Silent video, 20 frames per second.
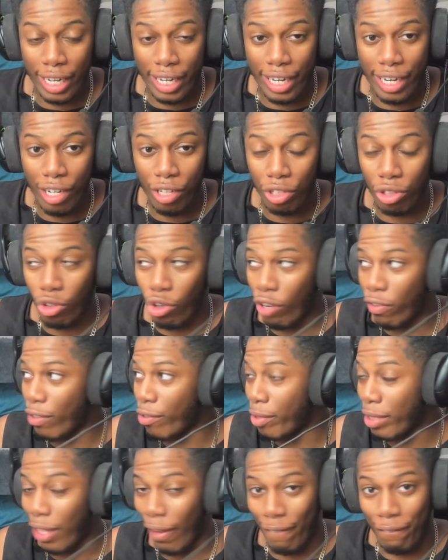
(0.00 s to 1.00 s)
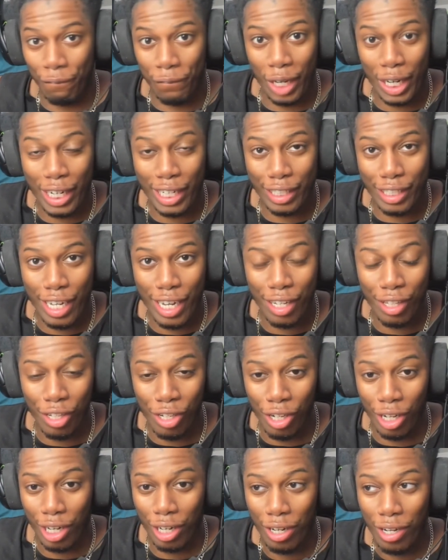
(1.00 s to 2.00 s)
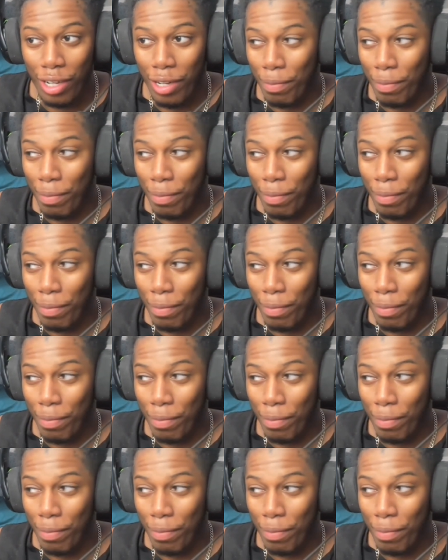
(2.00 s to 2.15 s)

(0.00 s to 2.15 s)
kill Thorfinn. What the fuck is that look?